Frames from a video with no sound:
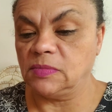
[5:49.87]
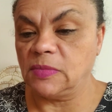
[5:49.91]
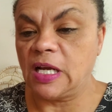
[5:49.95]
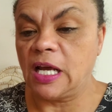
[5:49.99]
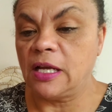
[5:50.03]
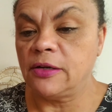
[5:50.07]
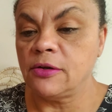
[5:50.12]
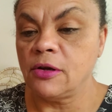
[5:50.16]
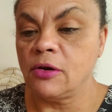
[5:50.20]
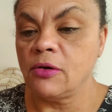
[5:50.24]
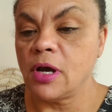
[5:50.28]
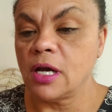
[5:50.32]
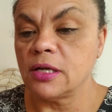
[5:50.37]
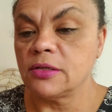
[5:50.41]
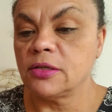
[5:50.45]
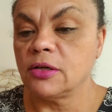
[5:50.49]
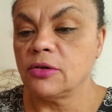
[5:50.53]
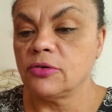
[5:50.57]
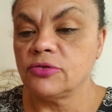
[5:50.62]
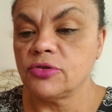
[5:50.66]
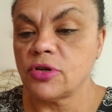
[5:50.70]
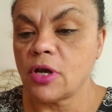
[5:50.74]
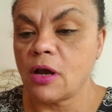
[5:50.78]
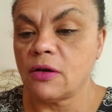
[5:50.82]
I know I
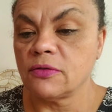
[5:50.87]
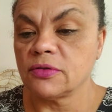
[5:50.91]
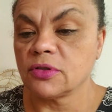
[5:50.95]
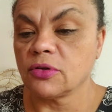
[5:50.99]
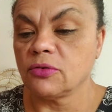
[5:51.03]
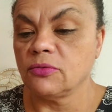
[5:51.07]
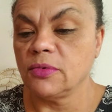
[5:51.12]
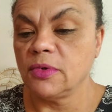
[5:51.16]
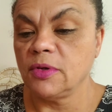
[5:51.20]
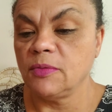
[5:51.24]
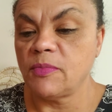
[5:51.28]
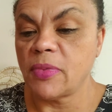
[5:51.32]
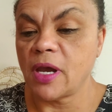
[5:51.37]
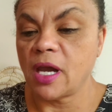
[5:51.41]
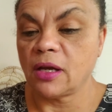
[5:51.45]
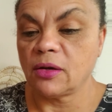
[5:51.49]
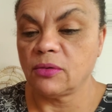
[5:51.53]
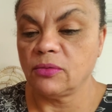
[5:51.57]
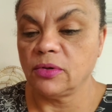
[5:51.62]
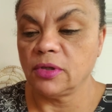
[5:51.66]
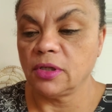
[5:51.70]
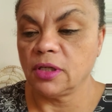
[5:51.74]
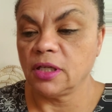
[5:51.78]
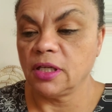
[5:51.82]
told you I was going to be
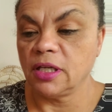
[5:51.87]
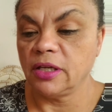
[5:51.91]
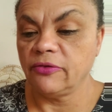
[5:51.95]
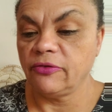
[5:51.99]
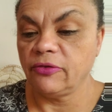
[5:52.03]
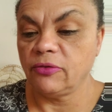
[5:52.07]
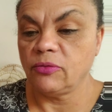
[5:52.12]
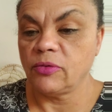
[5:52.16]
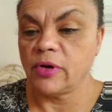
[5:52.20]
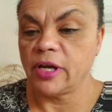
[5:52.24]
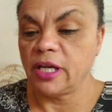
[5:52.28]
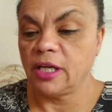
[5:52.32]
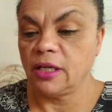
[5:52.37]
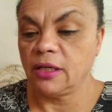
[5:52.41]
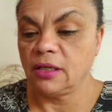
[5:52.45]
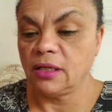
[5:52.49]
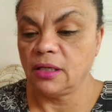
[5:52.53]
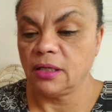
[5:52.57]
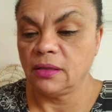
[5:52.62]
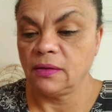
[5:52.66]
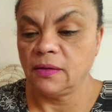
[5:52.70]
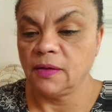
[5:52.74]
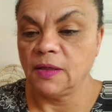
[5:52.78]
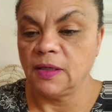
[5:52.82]
back with a giveaway.
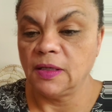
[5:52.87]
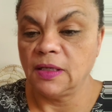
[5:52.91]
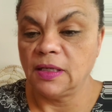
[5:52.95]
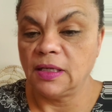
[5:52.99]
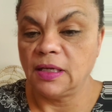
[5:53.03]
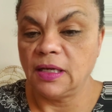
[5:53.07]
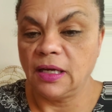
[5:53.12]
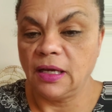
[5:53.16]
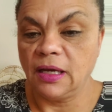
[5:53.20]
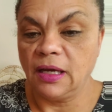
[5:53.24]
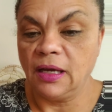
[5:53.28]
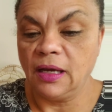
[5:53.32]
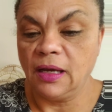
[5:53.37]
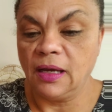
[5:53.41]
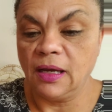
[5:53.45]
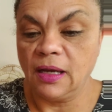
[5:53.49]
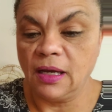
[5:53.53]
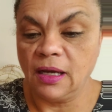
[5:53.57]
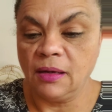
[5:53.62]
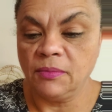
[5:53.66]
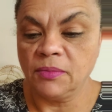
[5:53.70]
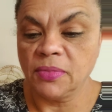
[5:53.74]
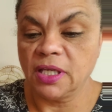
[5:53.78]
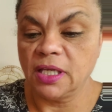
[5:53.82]

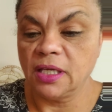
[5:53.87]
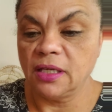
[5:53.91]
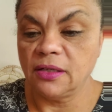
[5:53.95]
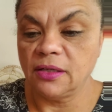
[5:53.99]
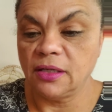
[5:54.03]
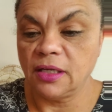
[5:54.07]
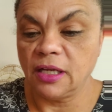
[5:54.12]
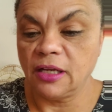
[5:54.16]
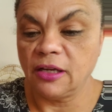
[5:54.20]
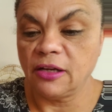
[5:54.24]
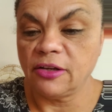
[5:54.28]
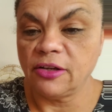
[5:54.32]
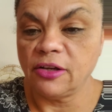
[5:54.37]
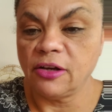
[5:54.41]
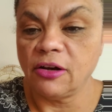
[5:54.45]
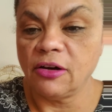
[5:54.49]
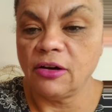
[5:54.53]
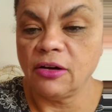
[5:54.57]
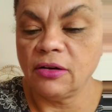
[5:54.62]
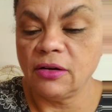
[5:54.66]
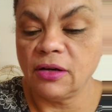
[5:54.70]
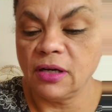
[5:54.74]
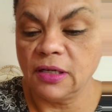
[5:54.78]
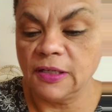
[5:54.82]
I'm getting there,
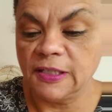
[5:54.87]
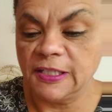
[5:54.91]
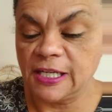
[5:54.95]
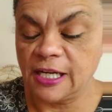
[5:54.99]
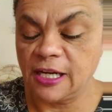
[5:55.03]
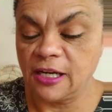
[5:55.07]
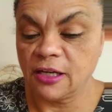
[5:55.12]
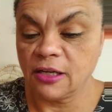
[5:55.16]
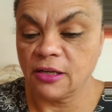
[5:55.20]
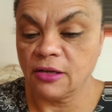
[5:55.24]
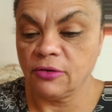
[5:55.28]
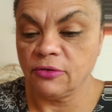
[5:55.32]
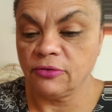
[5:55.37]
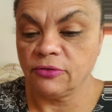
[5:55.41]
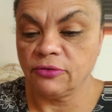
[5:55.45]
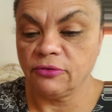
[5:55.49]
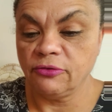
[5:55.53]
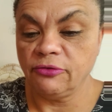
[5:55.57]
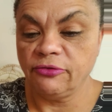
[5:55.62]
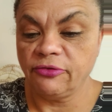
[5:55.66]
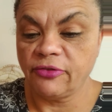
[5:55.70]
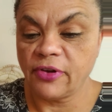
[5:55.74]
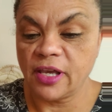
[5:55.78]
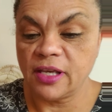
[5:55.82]
y'all. I go
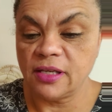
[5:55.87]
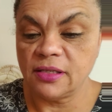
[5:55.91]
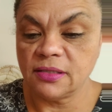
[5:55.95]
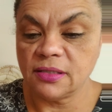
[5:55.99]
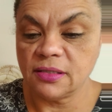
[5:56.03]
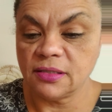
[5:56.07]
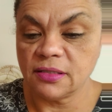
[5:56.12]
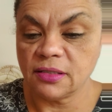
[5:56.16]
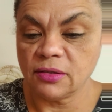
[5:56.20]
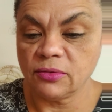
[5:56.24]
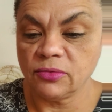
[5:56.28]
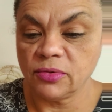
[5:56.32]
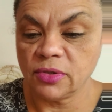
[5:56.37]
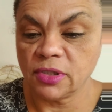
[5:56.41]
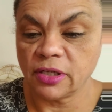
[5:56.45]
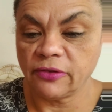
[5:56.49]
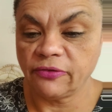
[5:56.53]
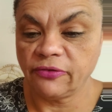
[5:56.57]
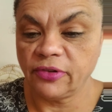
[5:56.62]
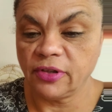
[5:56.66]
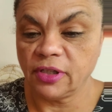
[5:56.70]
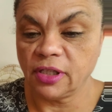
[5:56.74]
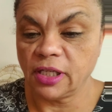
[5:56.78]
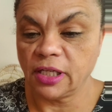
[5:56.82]
through phases of when I
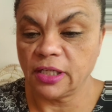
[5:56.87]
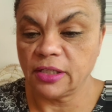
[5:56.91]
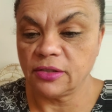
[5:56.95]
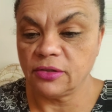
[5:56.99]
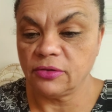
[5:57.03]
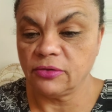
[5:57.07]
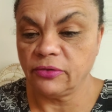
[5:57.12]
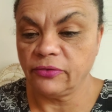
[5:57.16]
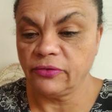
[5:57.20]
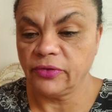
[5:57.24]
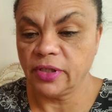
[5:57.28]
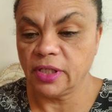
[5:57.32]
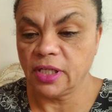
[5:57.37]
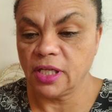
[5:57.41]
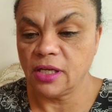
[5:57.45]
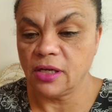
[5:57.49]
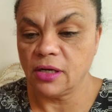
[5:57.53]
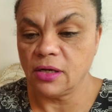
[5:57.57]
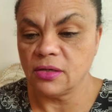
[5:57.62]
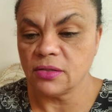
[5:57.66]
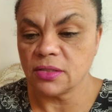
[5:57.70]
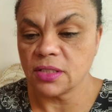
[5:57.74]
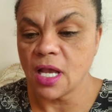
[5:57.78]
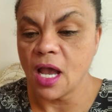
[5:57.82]
feel like doing
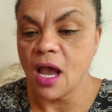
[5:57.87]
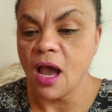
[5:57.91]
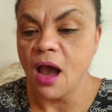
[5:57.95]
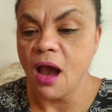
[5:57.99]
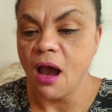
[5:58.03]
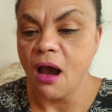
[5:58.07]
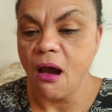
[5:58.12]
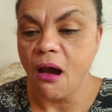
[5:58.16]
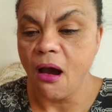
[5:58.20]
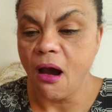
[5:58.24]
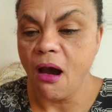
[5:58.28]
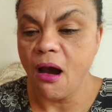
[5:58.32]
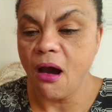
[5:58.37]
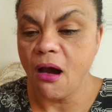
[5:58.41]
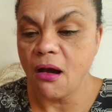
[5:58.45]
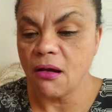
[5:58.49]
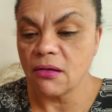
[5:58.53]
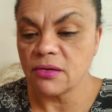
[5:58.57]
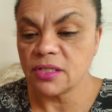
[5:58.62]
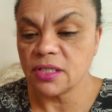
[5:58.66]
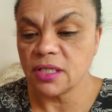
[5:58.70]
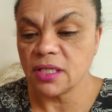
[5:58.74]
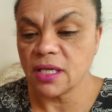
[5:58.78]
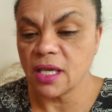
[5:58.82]
videos.
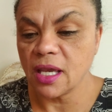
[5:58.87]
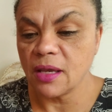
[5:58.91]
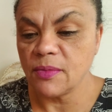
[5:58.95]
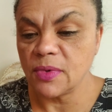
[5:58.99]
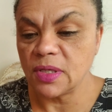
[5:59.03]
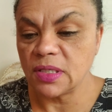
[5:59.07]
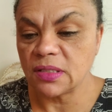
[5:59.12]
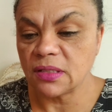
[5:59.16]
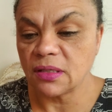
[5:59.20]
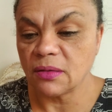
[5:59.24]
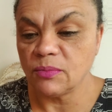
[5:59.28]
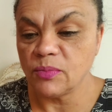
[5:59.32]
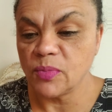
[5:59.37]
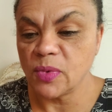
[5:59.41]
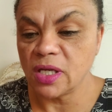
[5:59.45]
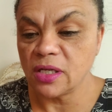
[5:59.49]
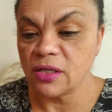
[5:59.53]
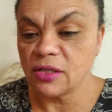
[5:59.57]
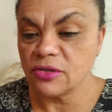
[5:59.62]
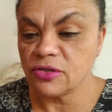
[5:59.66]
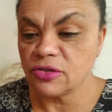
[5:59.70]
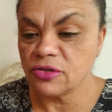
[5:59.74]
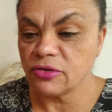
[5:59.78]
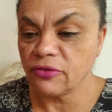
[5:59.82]
Oh, she gave me some
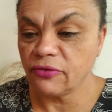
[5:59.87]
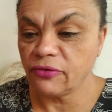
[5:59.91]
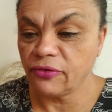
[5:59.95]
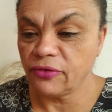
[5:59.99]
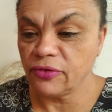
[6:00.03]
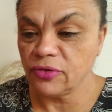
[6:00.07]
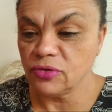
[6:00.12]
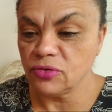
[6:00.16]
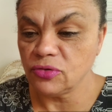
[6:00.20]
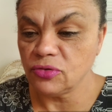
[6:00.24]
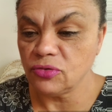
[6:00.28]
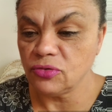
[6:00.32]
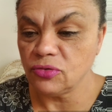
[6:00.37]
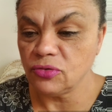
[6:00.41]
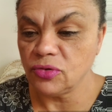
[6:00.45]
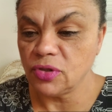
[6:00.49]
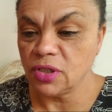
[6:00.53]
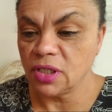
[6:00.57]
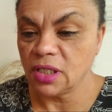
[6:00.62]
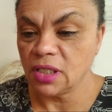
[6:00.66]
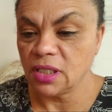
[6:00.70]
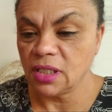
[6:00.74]
miniature food.